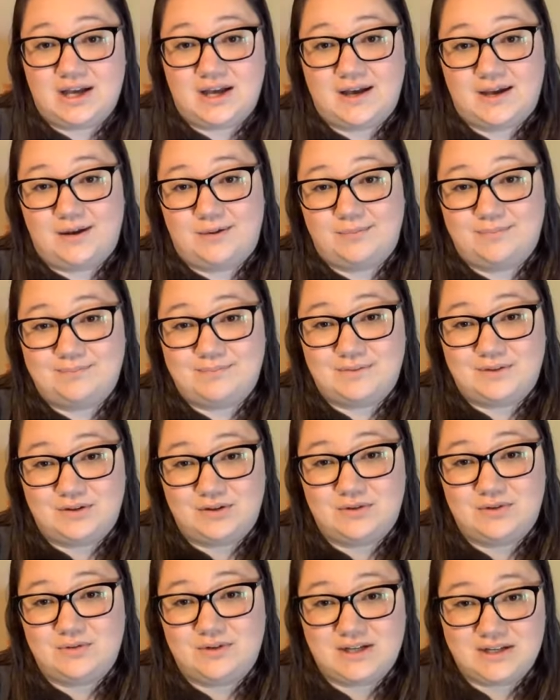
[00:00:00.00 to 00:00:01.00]
um,
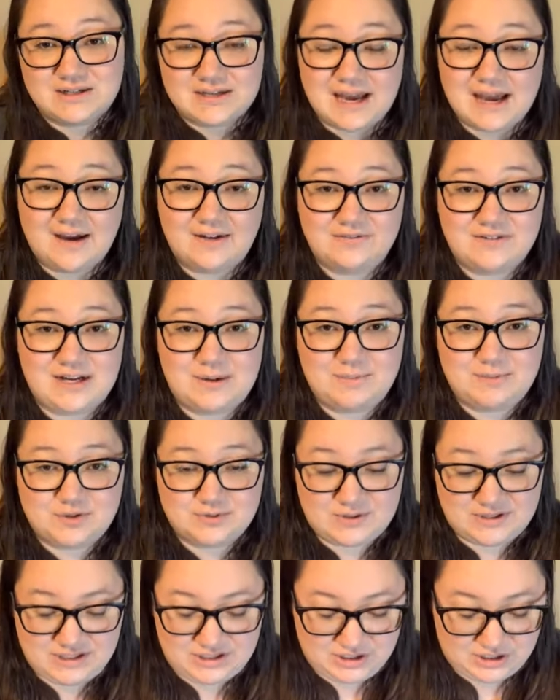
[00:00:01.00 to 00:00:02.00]
you need to have diapers
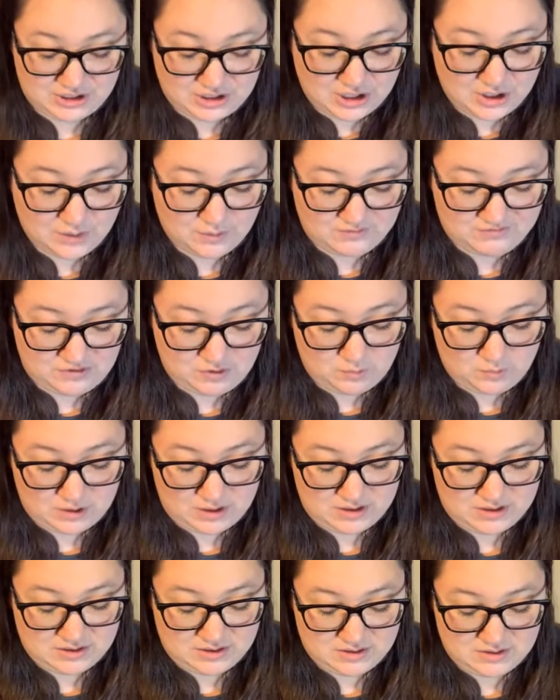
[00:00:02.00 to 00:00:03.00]
ready to go if you
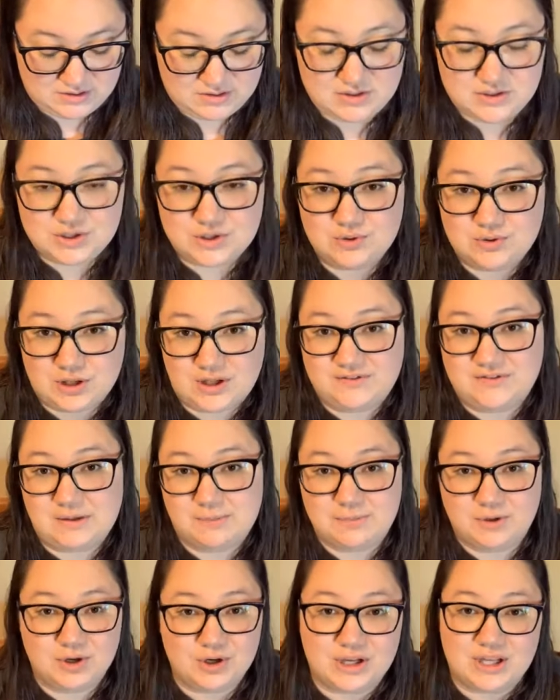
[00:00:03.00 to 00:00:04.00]
want to cloth
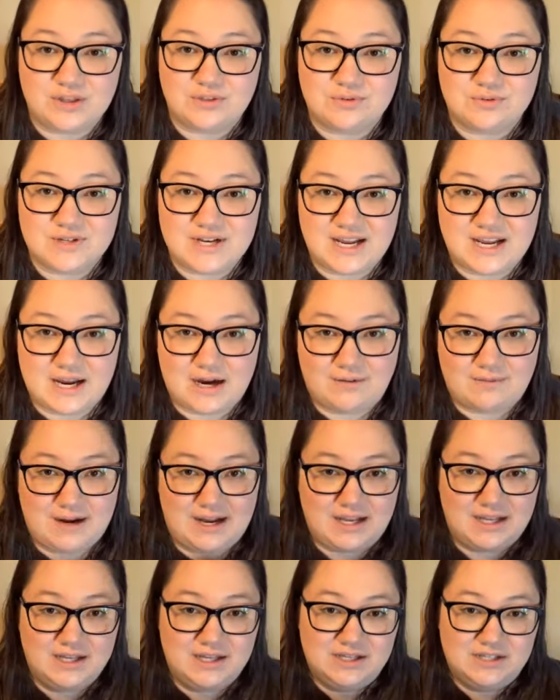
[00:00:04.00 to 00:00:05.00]
diaper your kid through daycare,
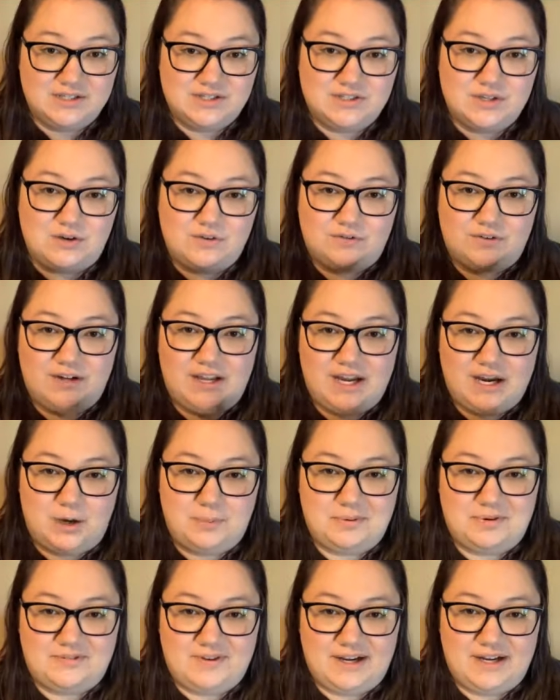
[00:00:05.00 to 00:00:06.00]
right? So for care
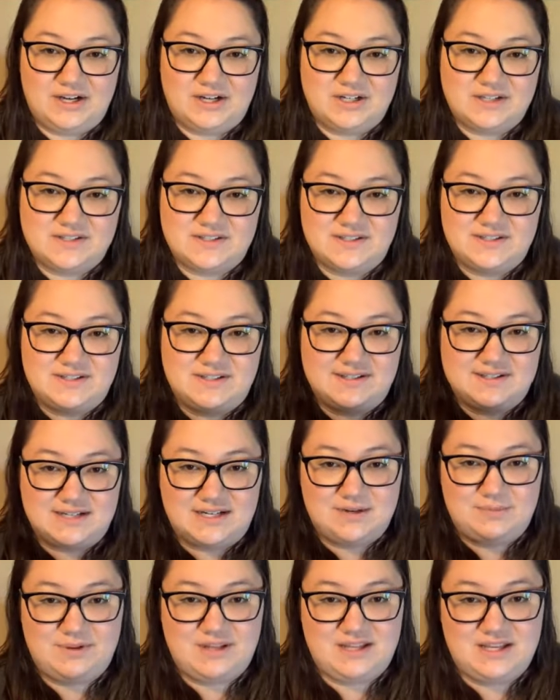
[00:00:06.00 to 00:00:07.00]
providers, this is
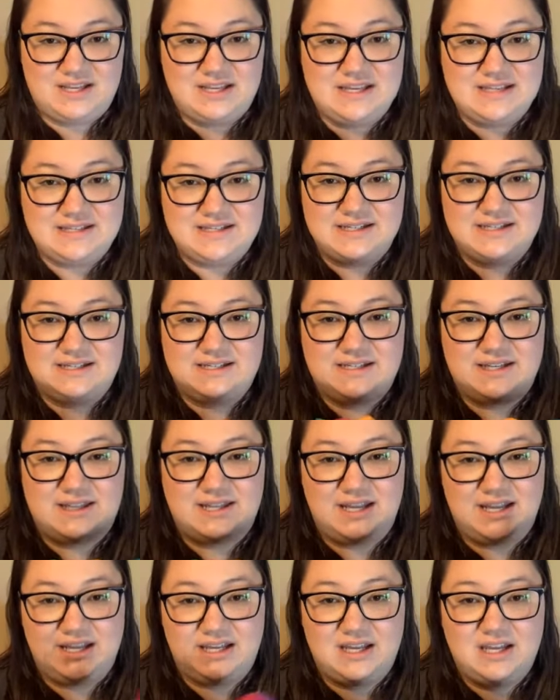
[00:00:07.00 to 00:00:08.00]
gonna be the easiest
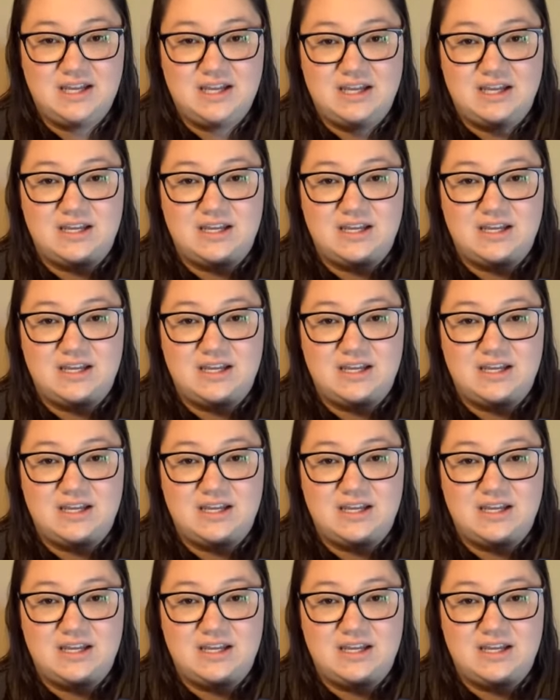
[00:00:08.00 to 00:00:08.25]
thing.